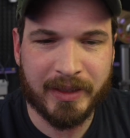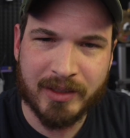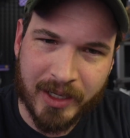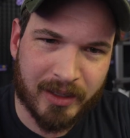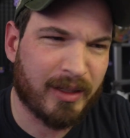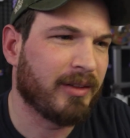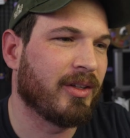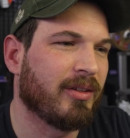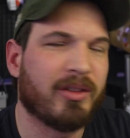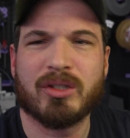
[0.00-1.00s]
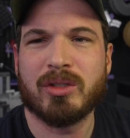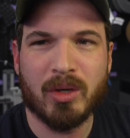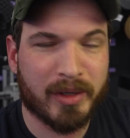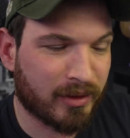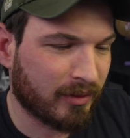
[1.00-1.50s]
That's kind of like their
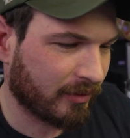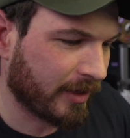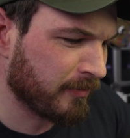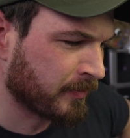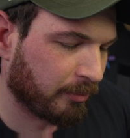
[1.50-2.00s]
slogan, right?